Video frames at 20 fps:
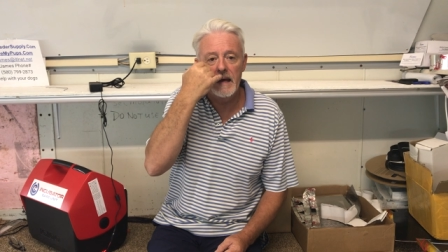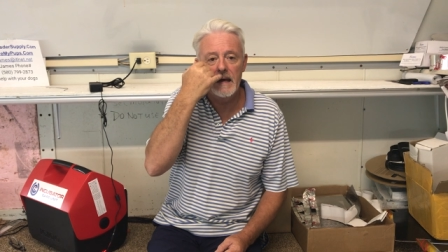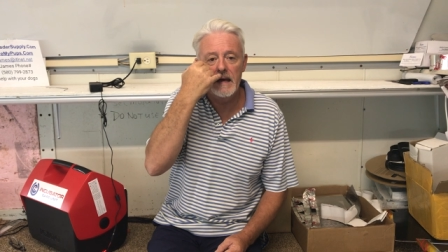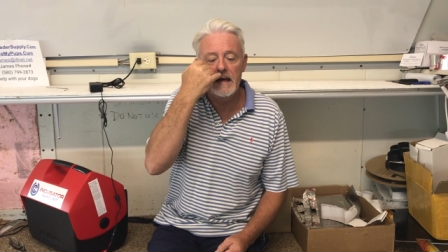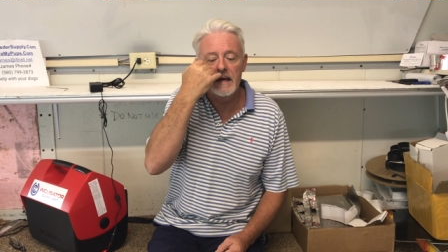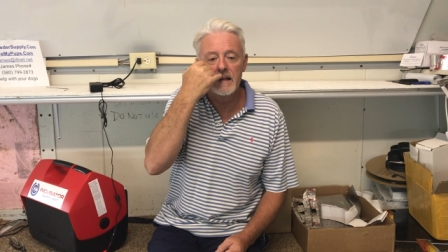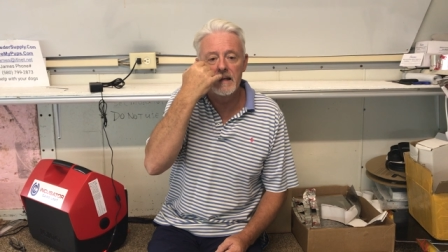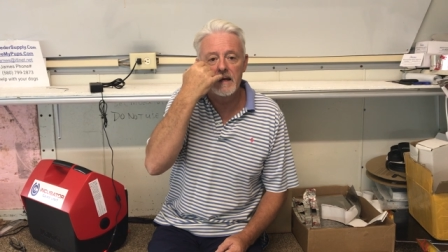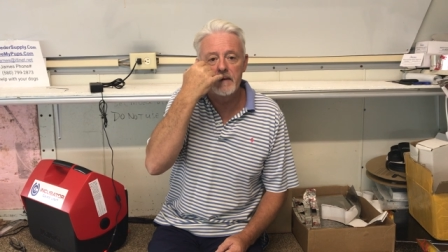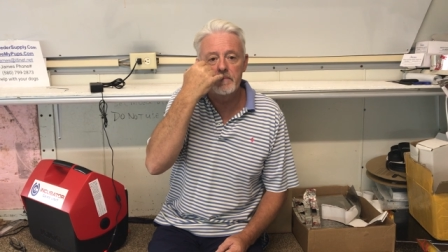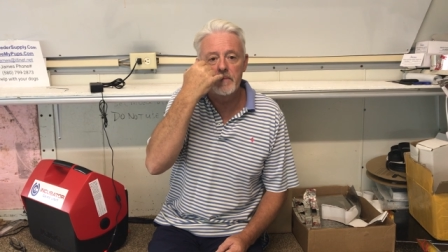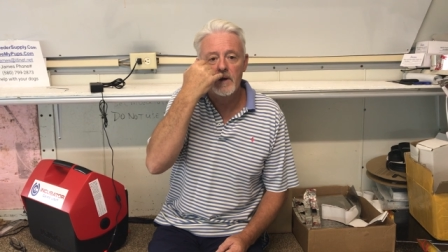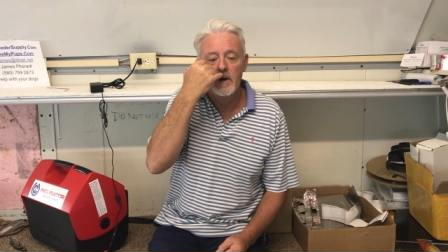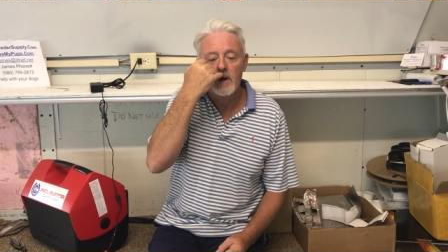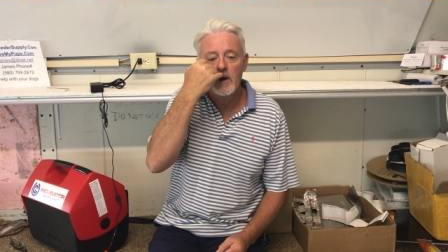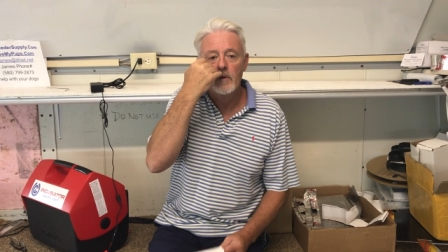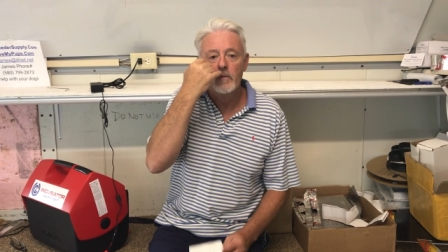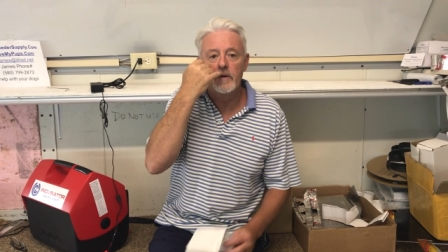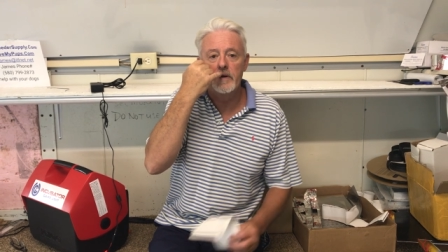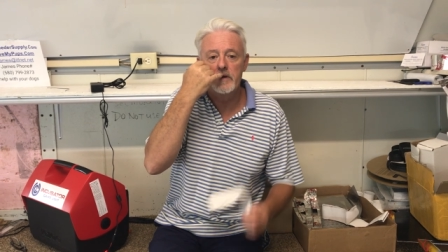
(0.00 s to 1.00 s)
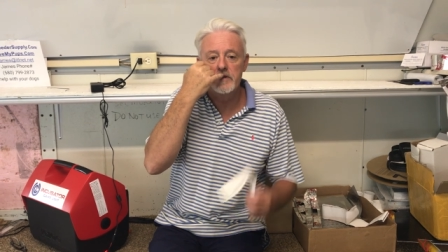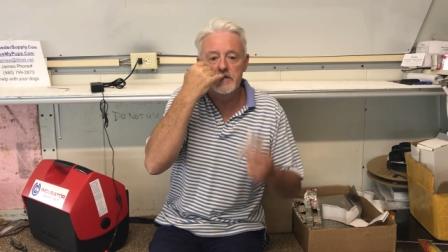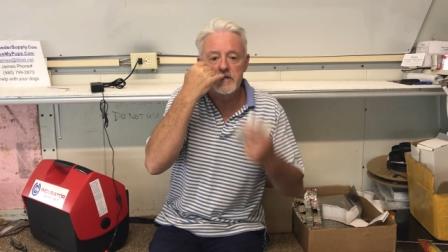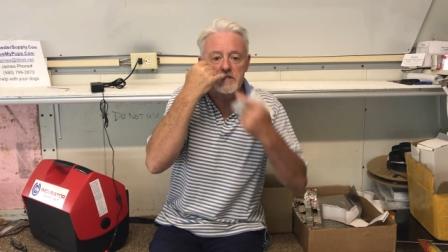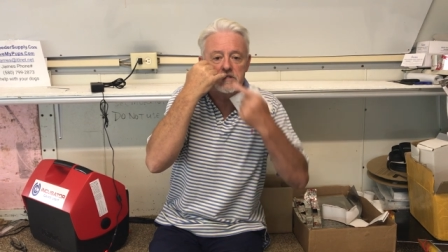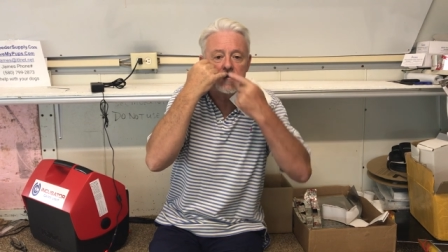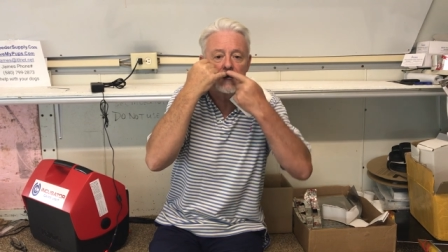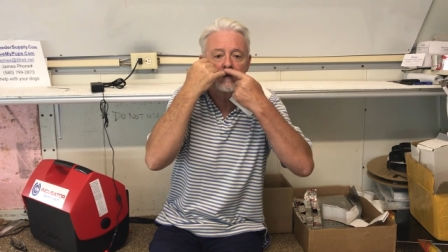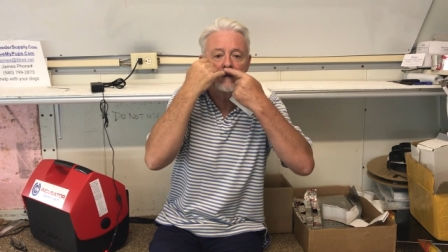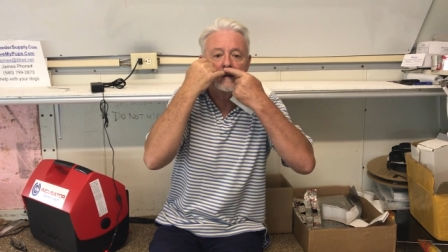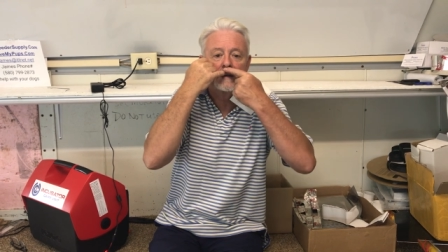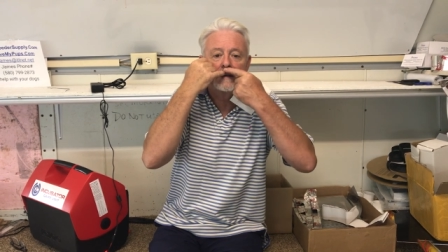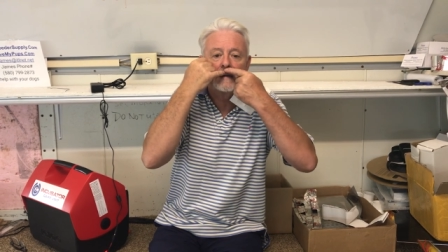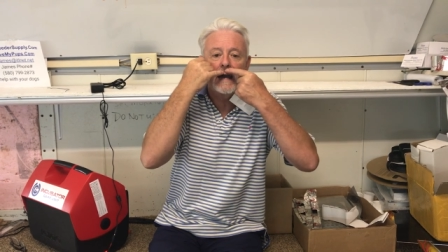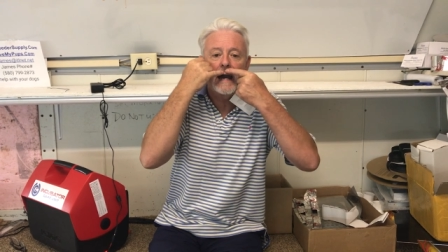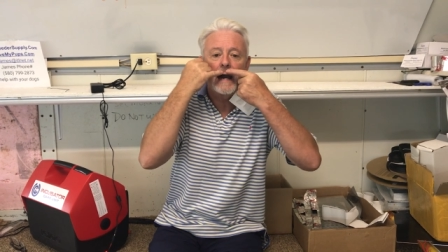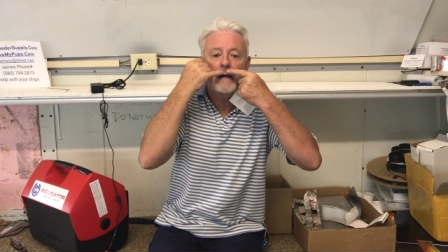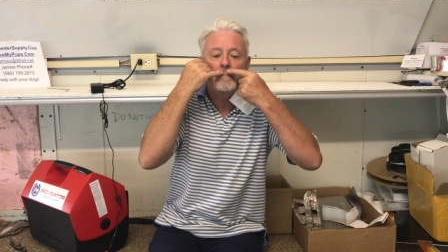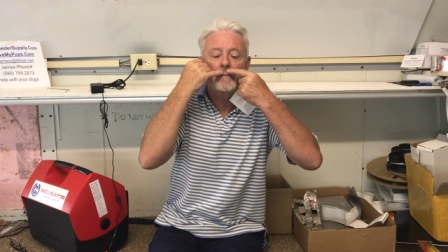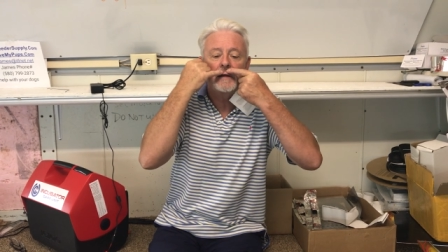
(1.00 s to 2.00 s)
hair lip, where you just have a
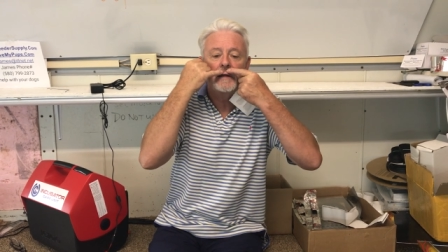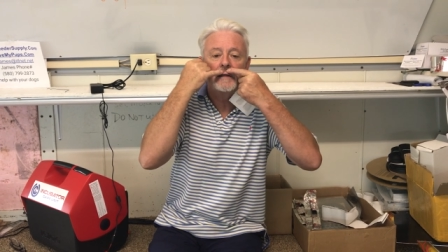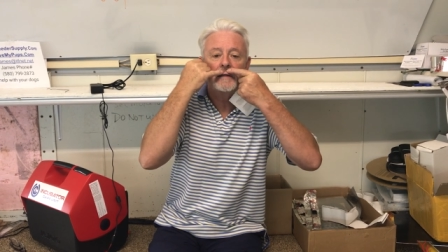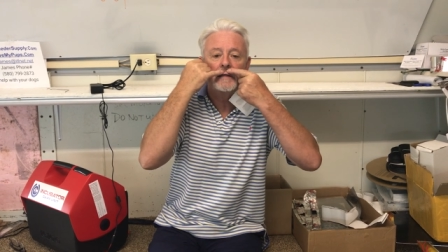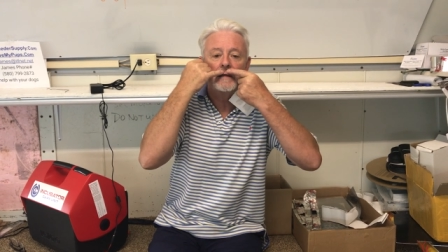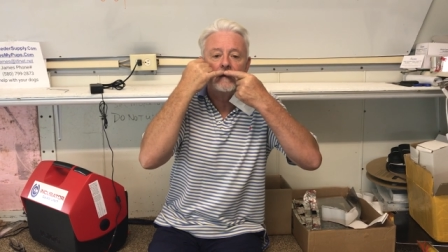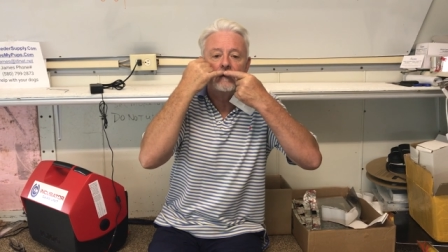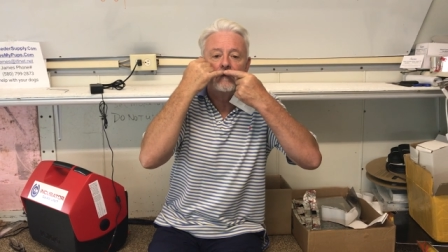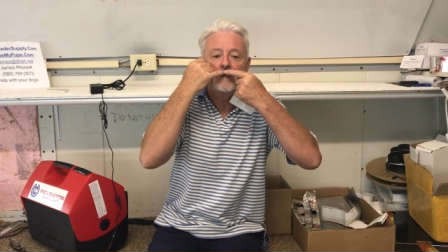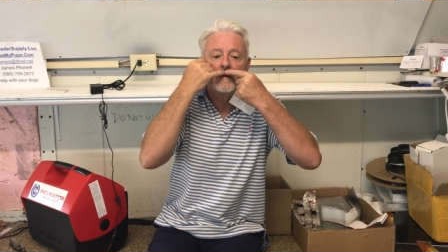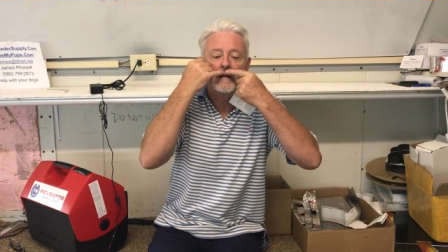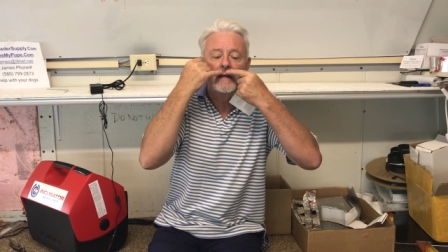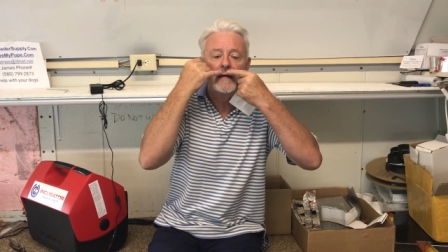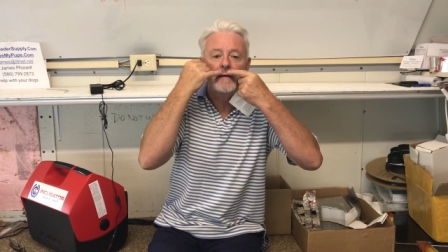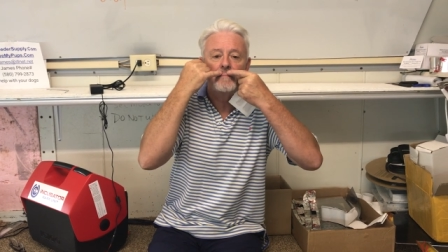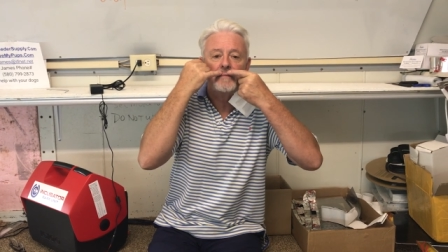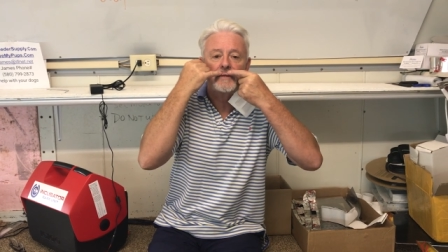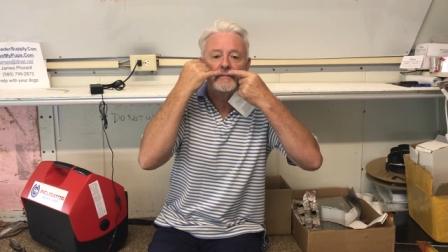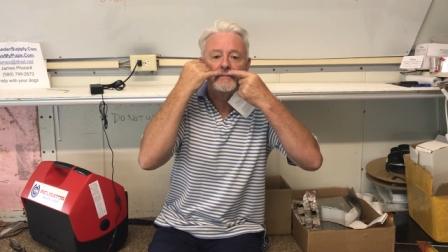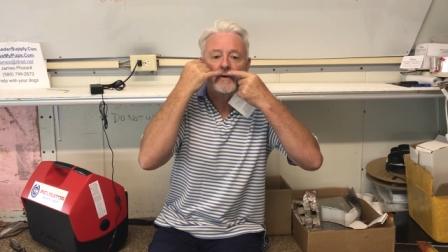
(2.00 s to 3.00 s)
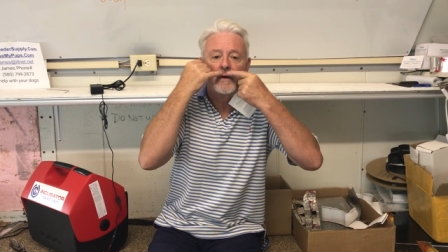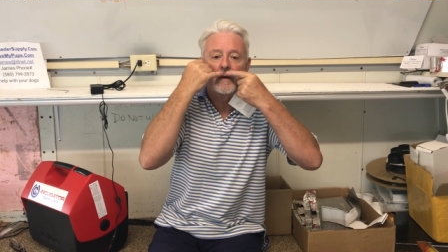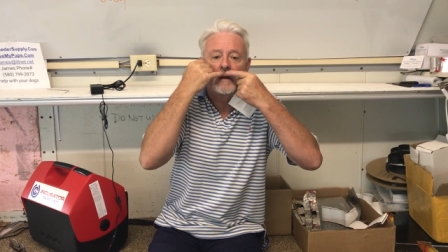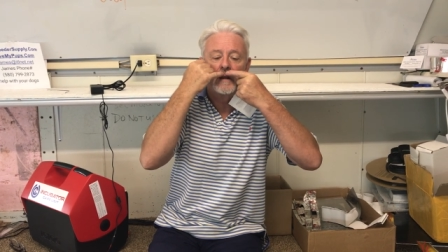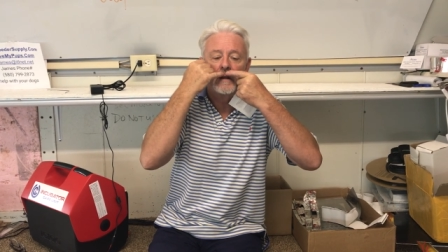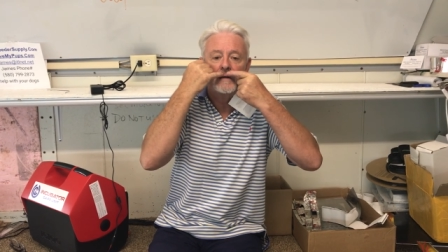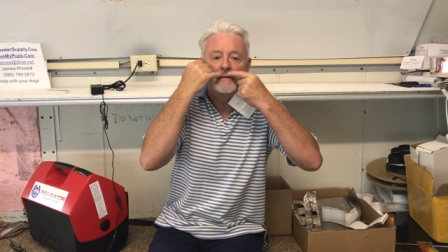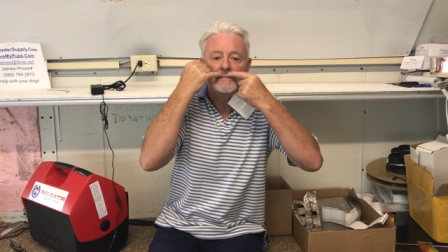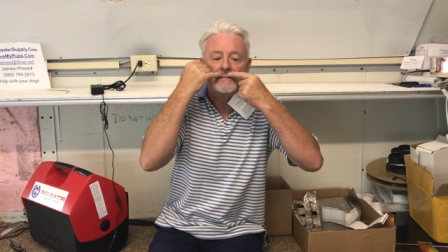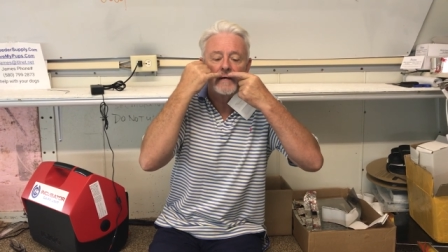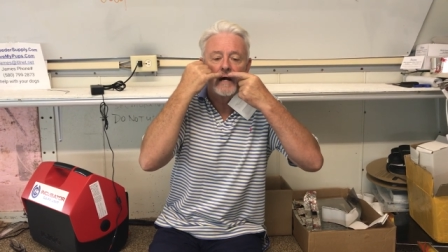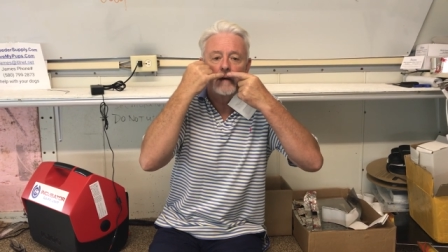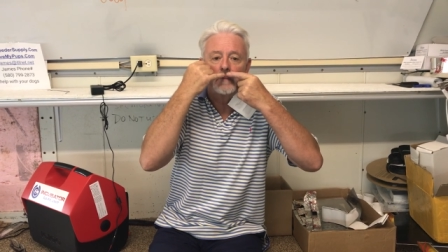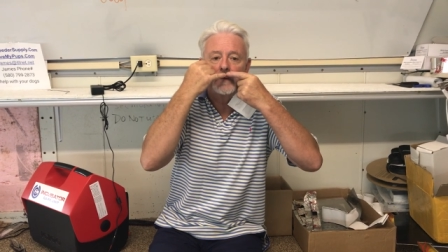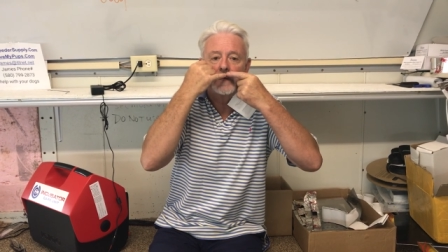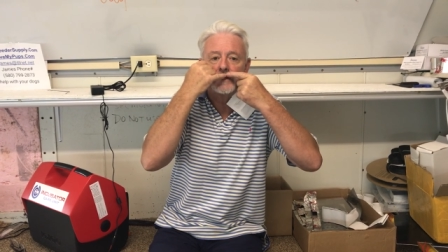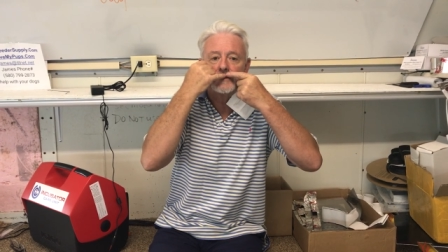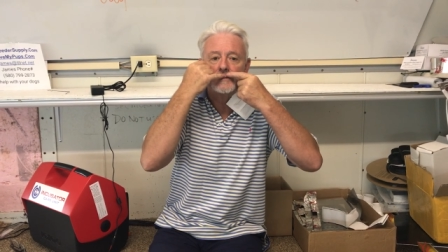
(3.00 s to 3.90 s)
gap in the lip that's not closed up,